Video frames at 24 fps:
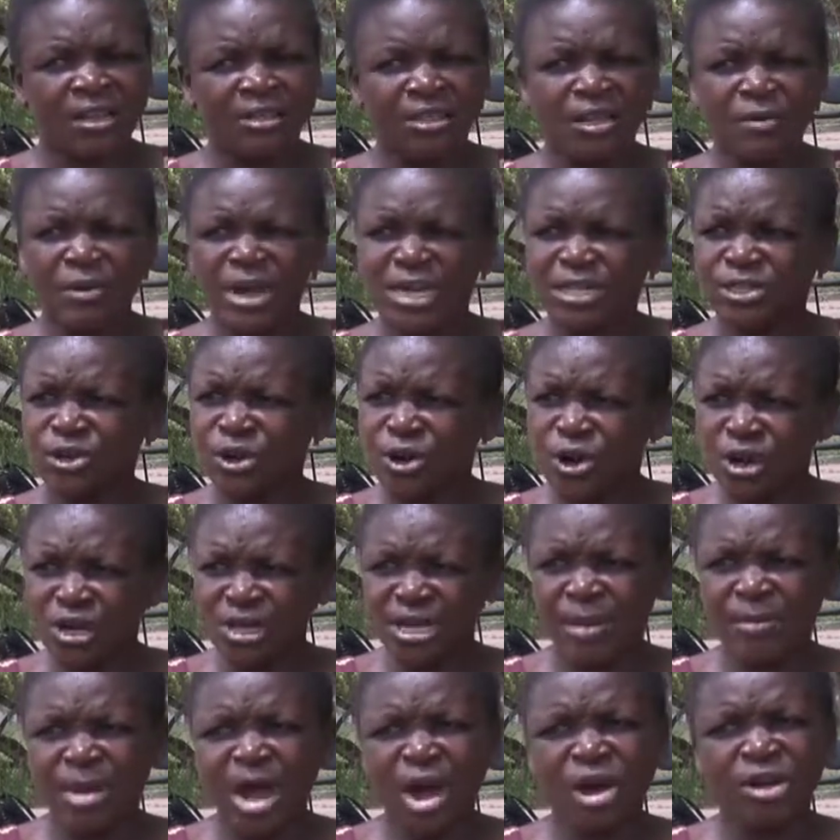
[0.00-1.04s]
They were told
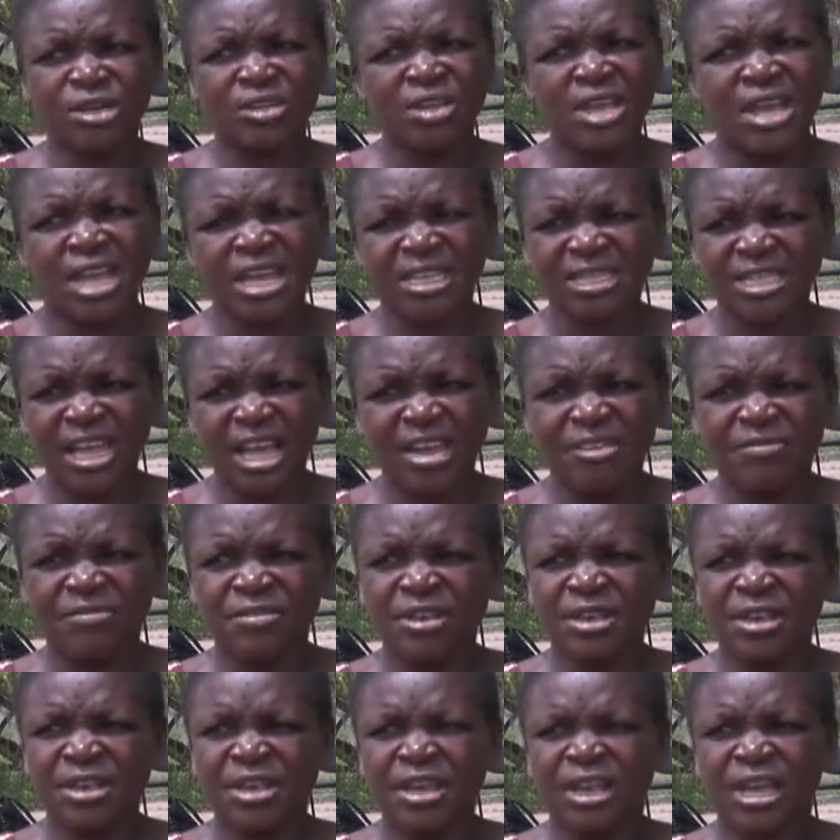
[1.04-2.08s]
about the
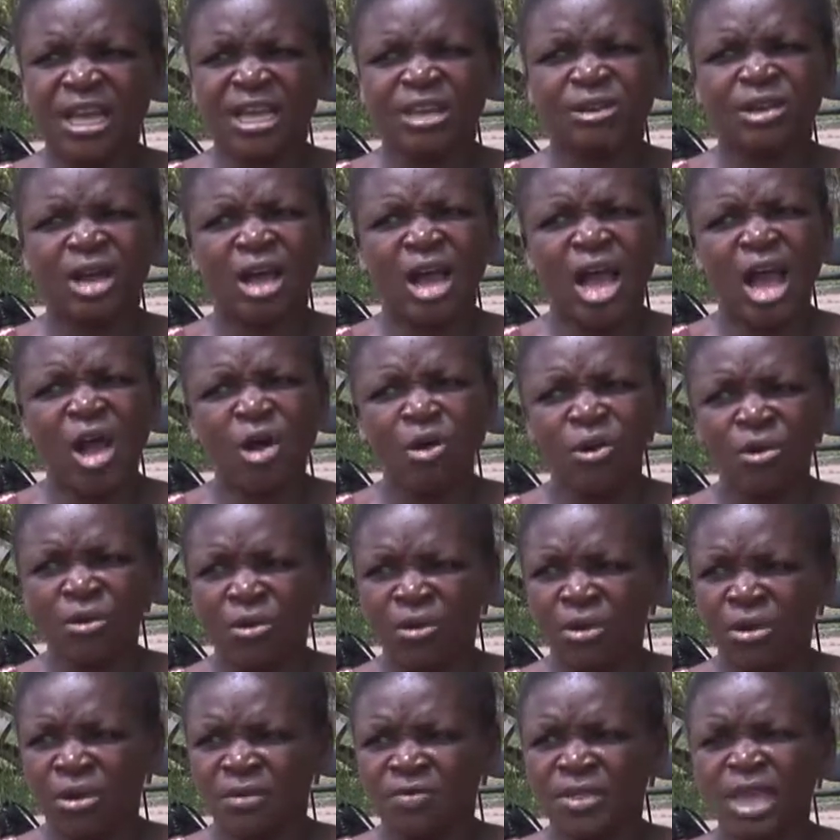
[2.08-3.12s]
HIV and how
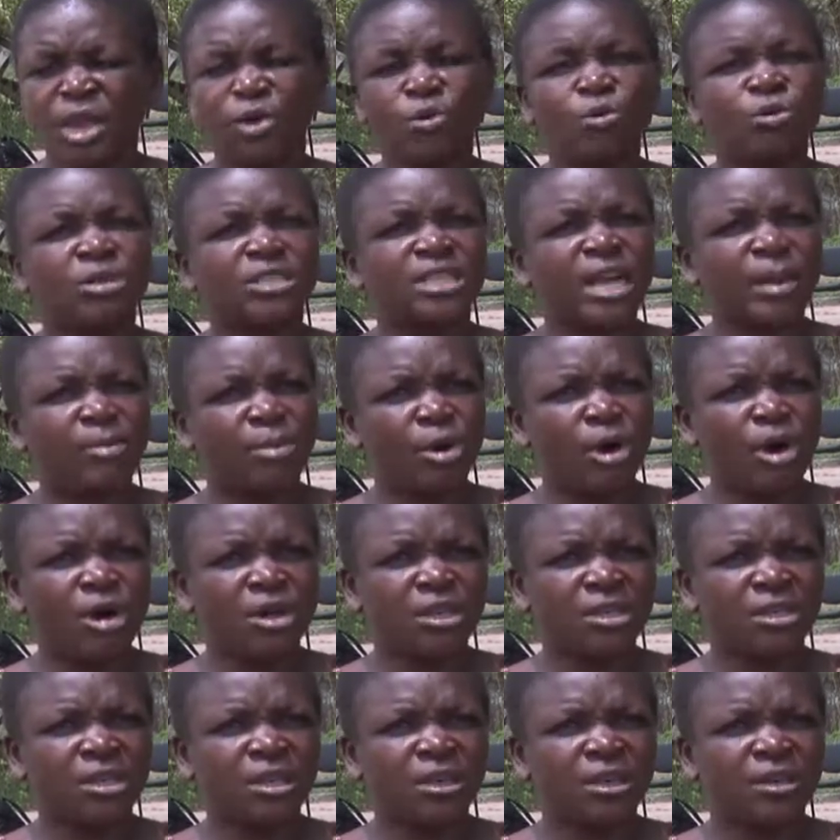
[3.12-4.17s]
they could
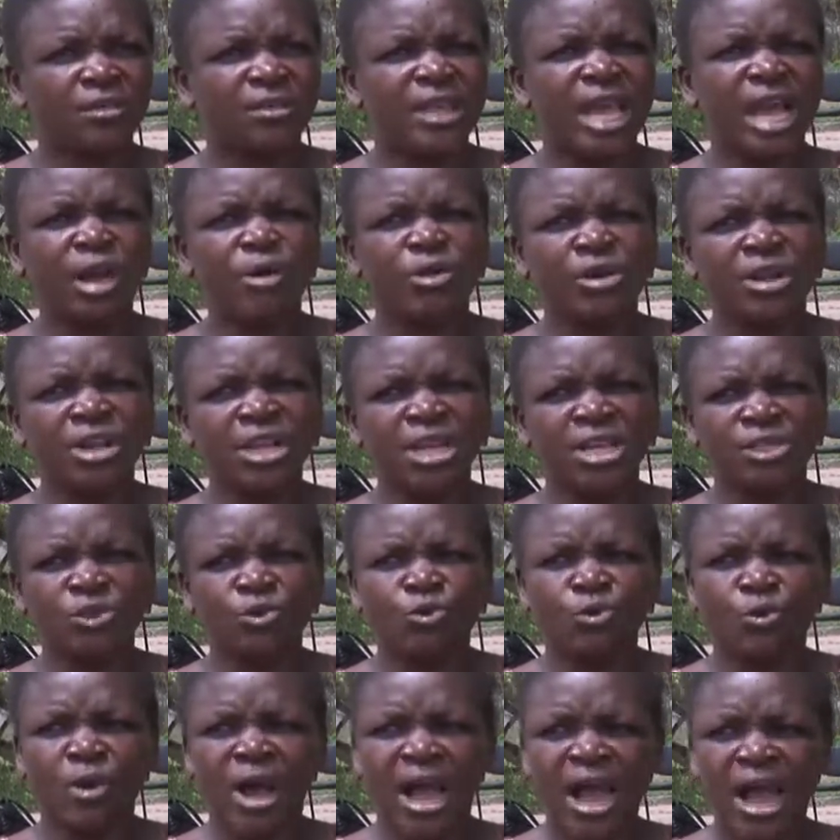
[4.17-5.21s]
support their colleagues
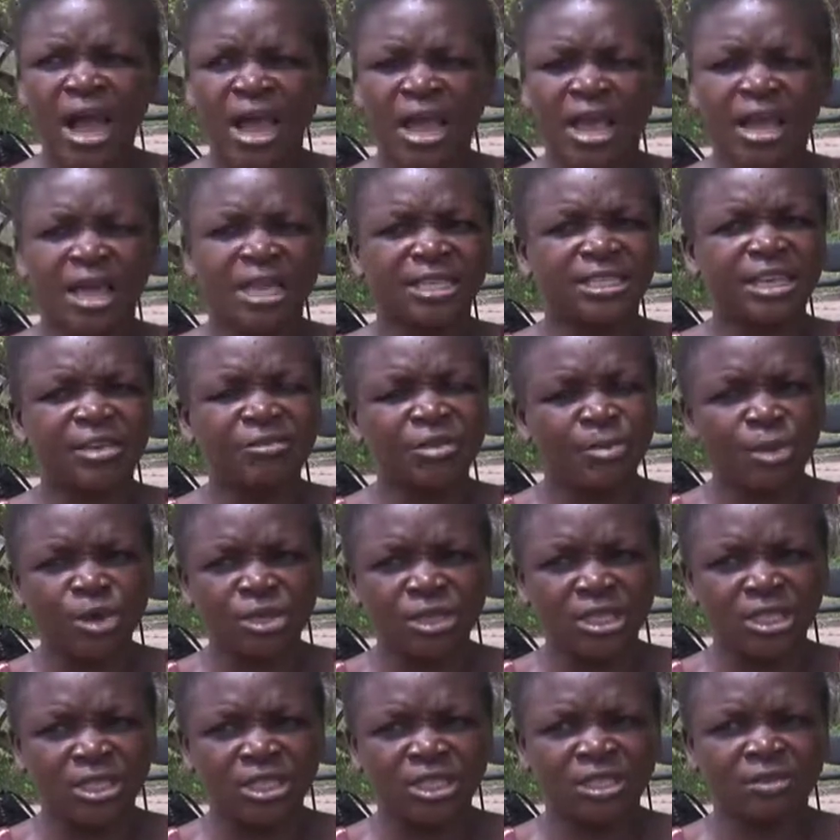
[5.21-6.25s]
who were HIV
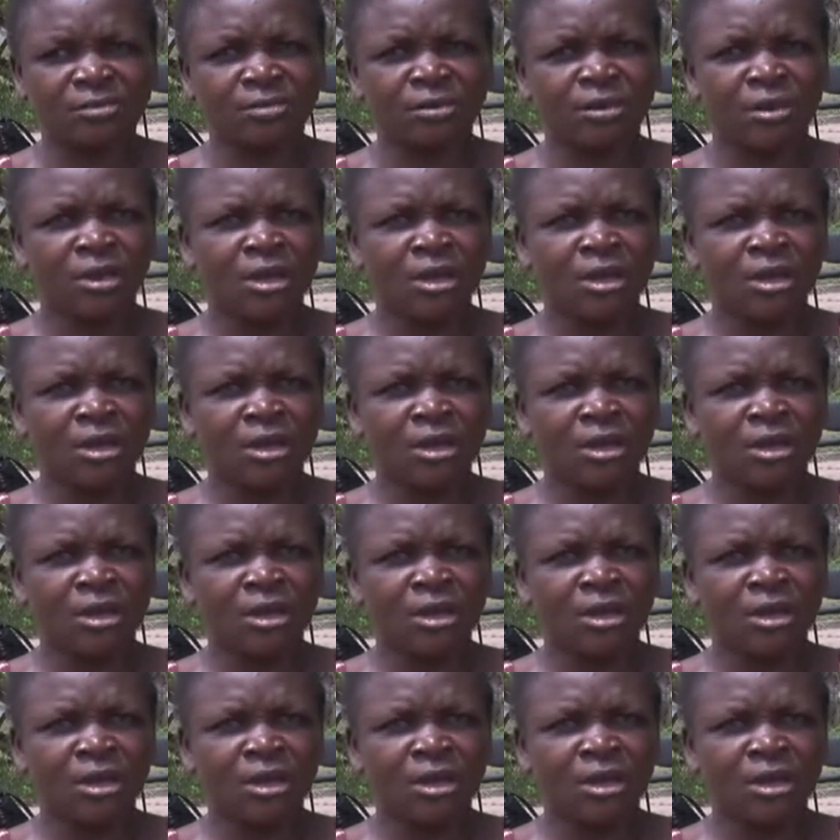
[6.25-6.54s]
positive.